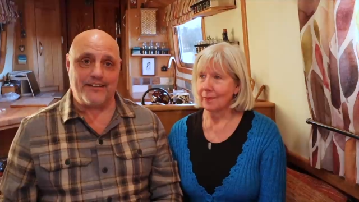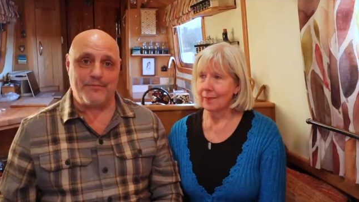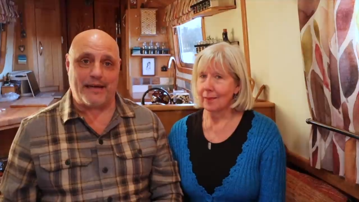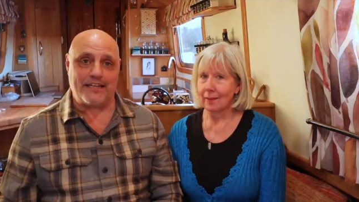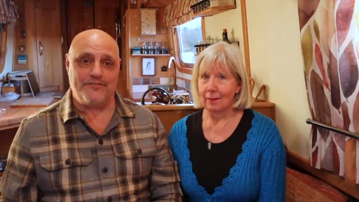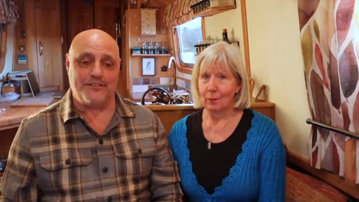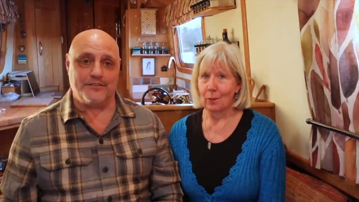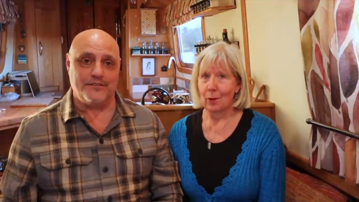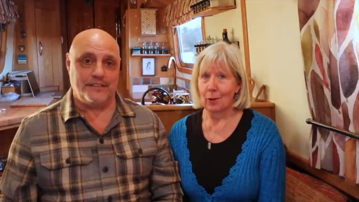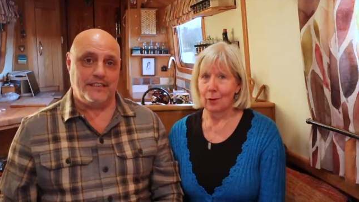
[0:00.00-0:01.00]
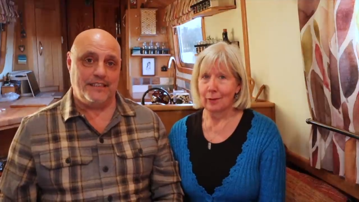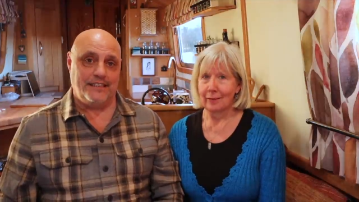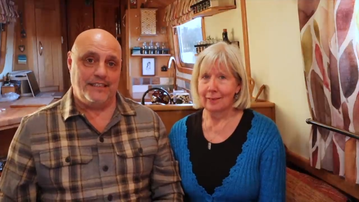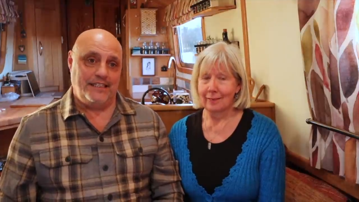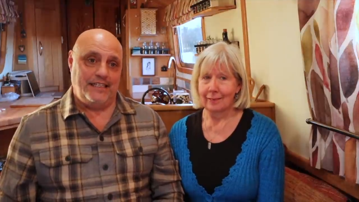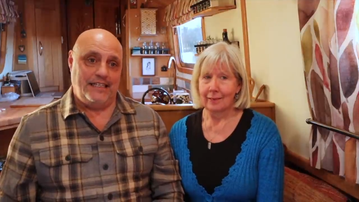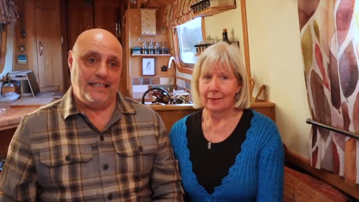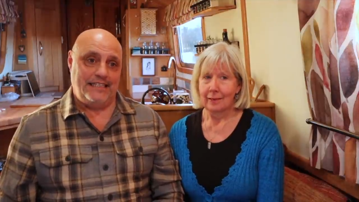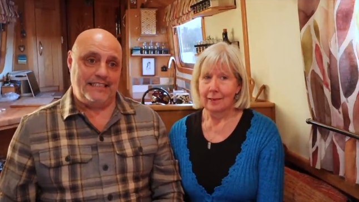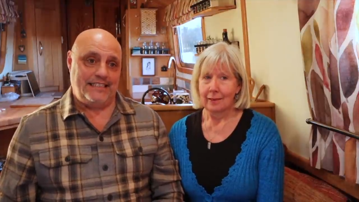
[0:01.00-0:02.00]
Speaker 1: and a bag full.
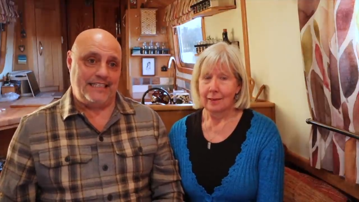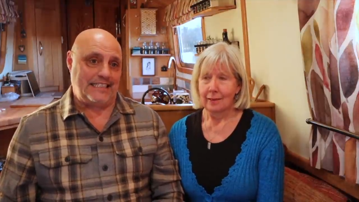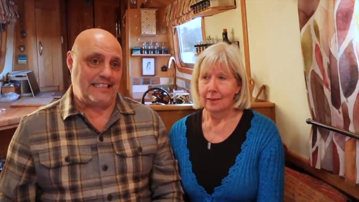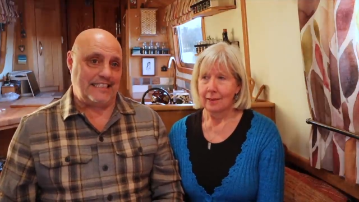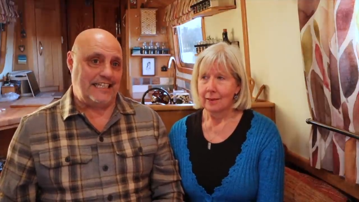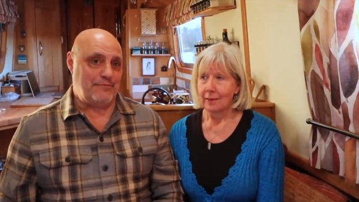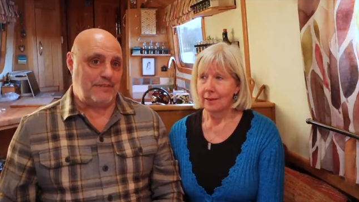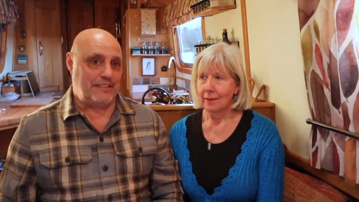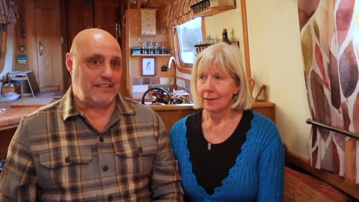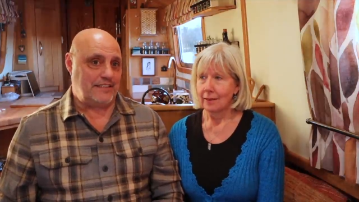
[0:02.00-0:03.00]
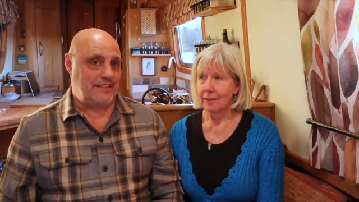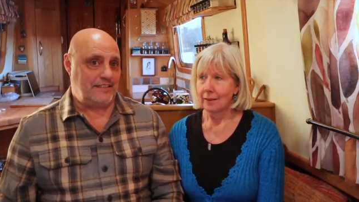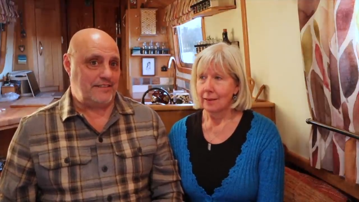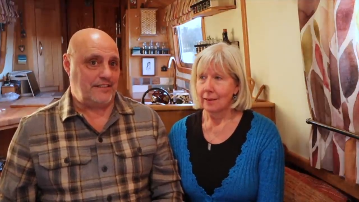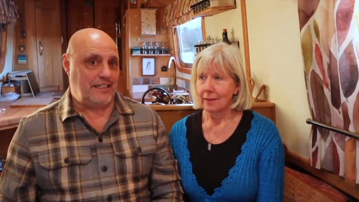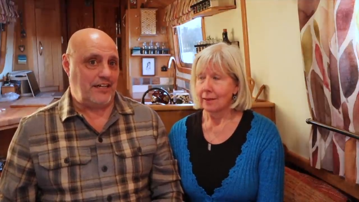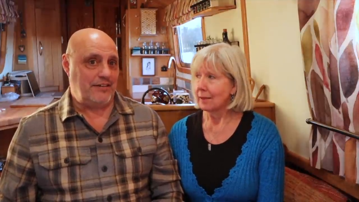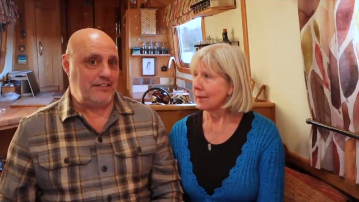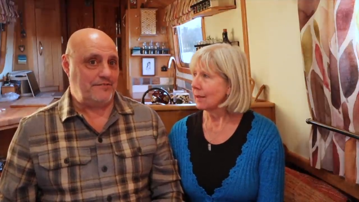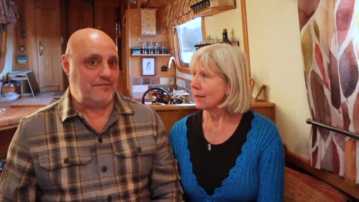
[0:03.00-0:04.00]
and that's going to keep us
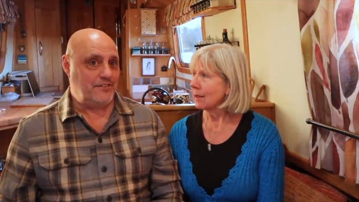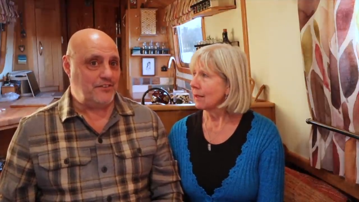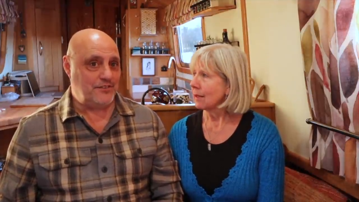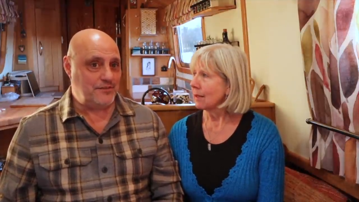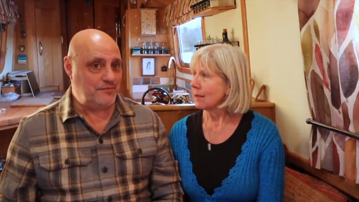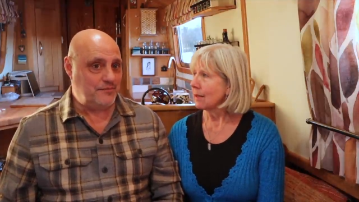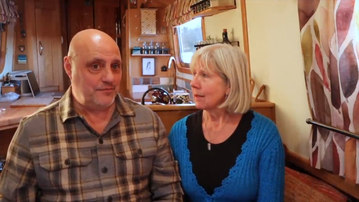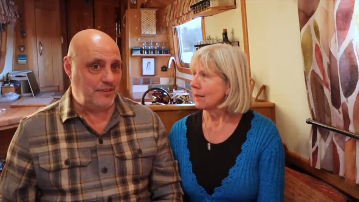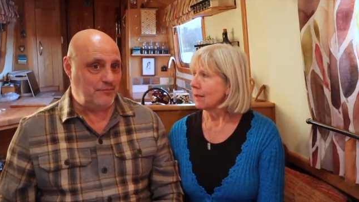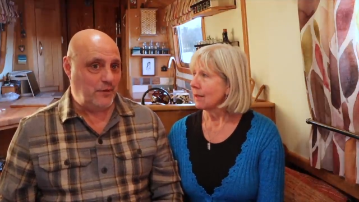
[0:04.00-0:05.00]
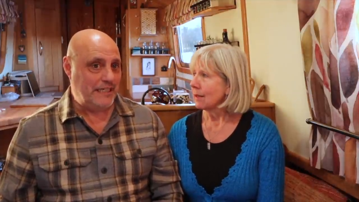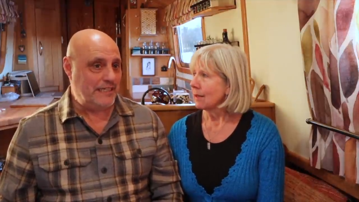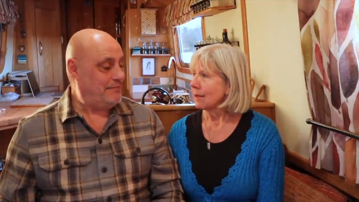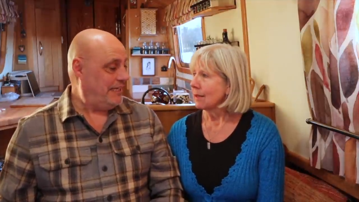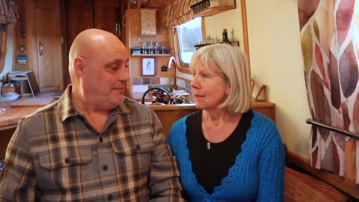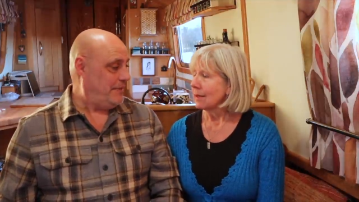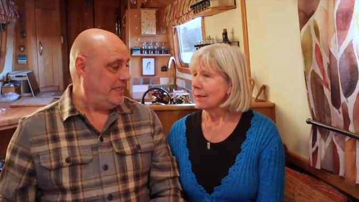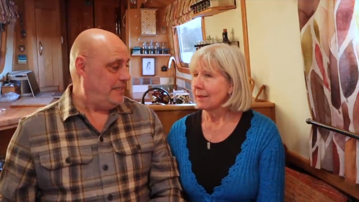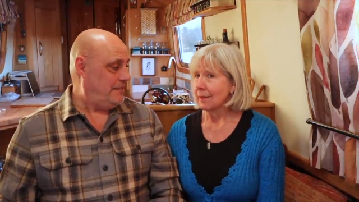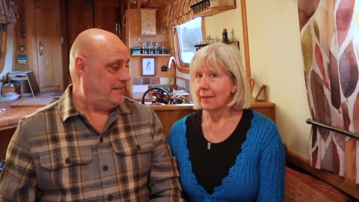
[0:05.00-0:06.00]
going for a week,
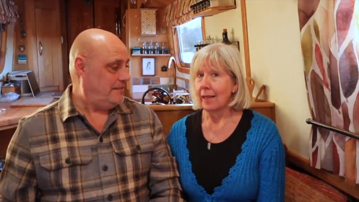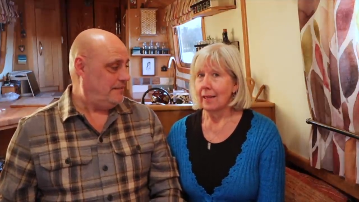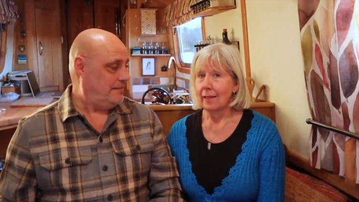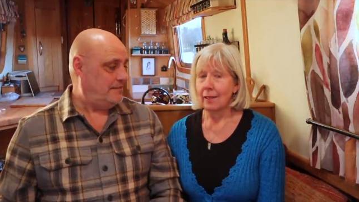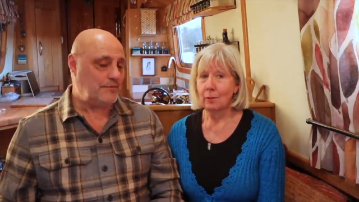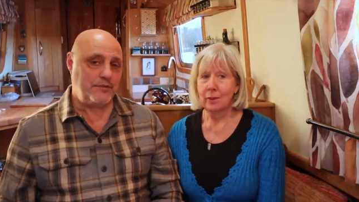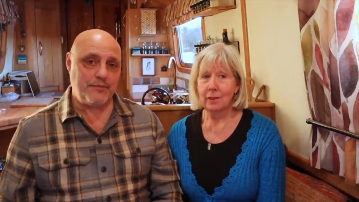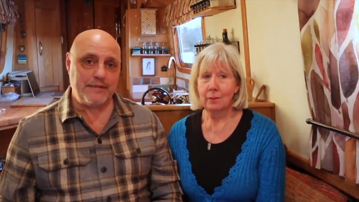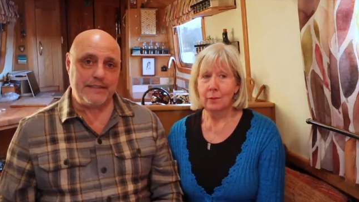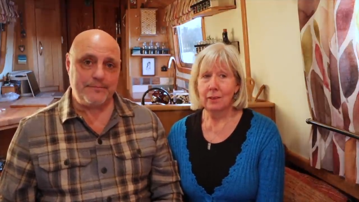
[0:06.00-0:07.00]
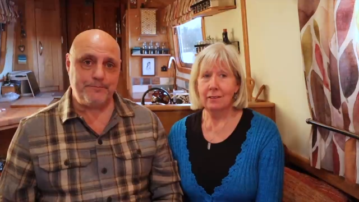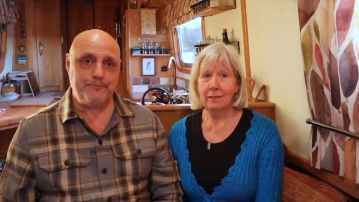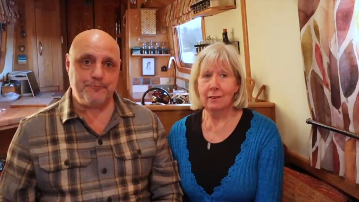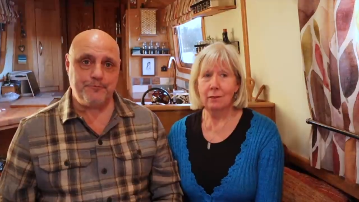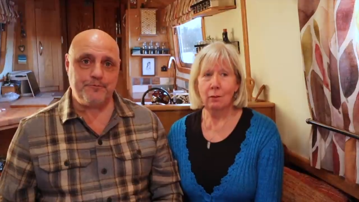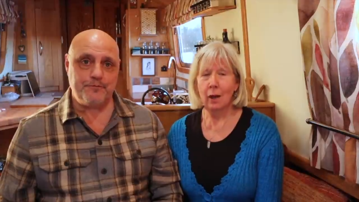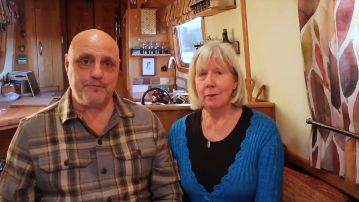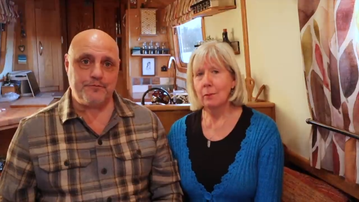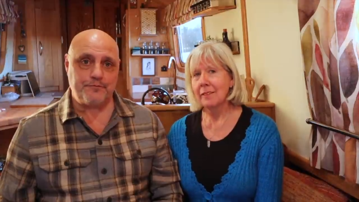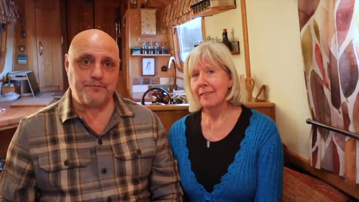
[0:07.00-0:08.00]
maybe.
Speaker 2: Yeah,
Speaker 1: we
Speaker 2: well, I
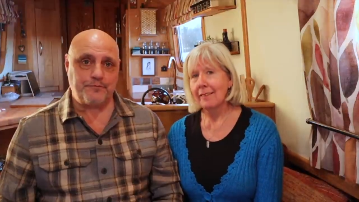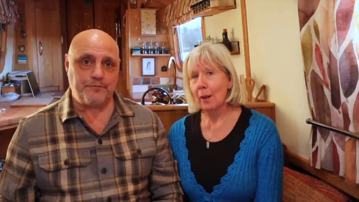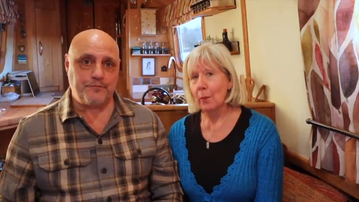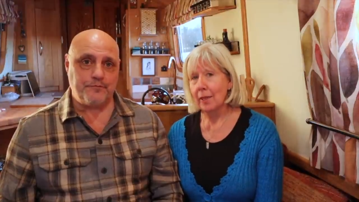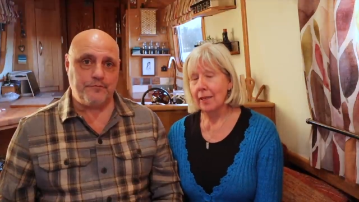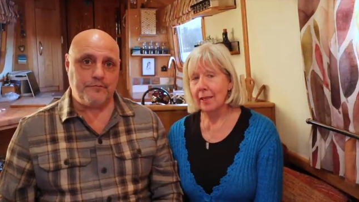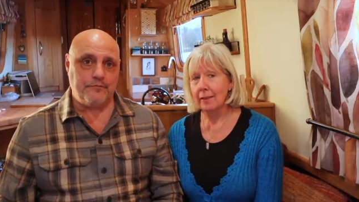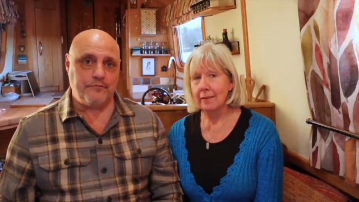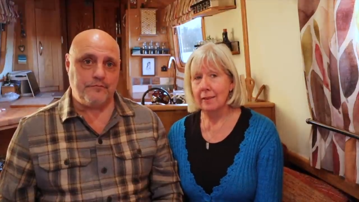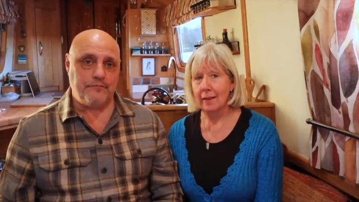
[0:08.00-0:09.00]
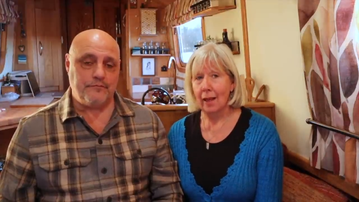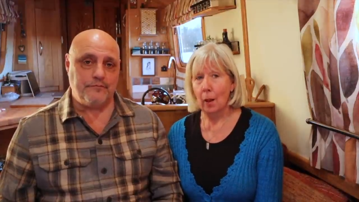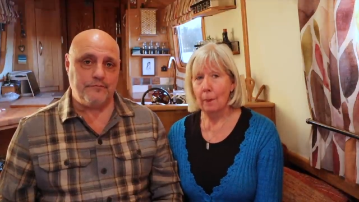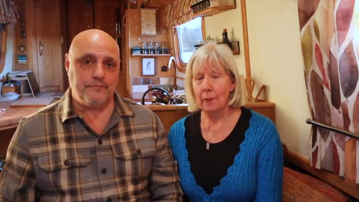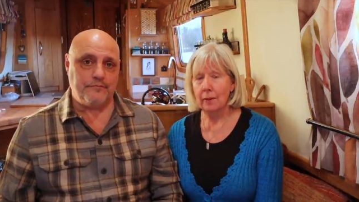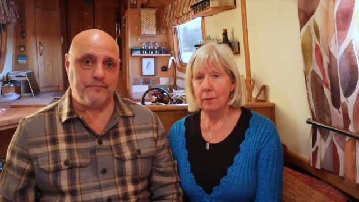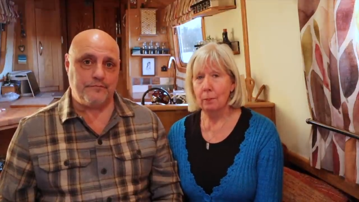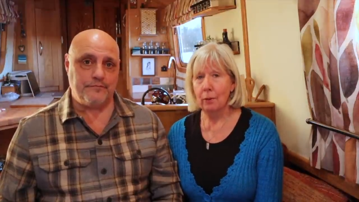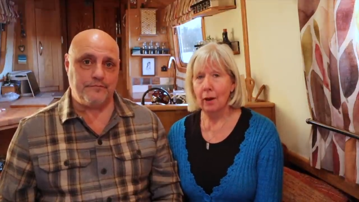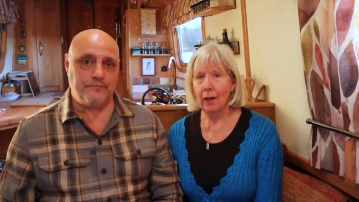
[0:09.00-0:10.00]
wouldn't say we need it now, but the
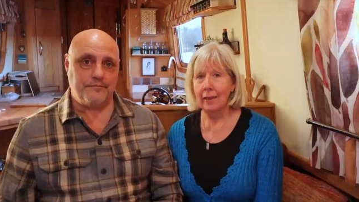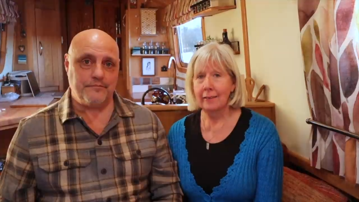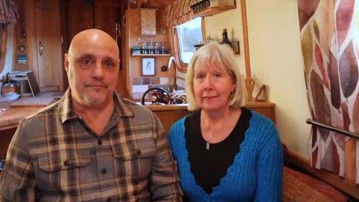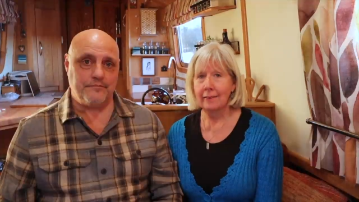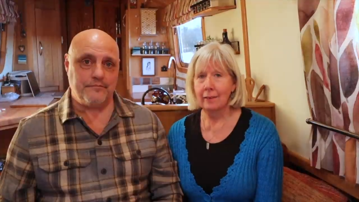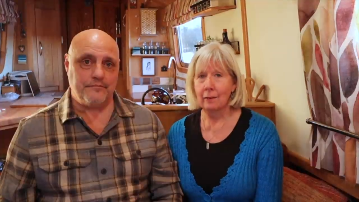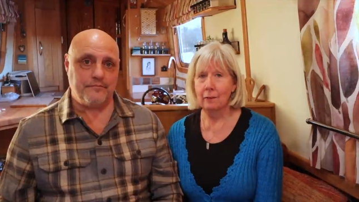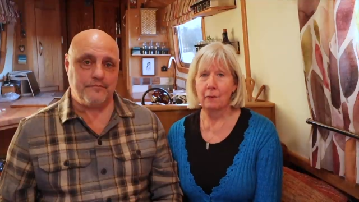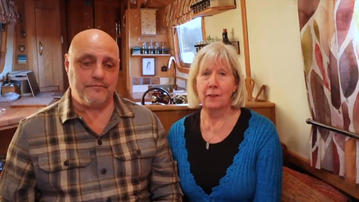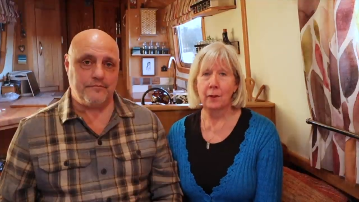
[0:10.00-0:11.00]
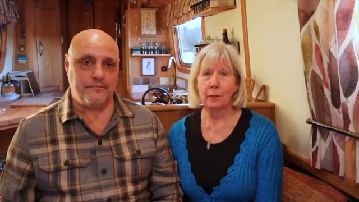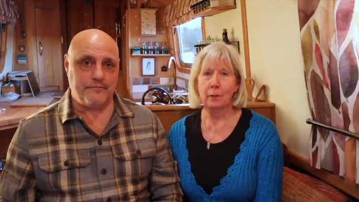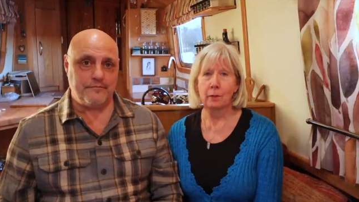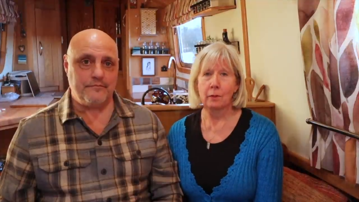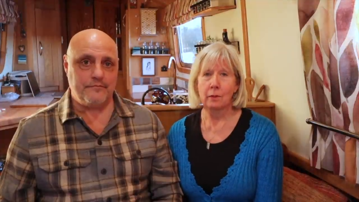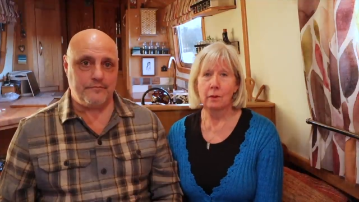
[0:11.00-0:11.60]
price of fuel,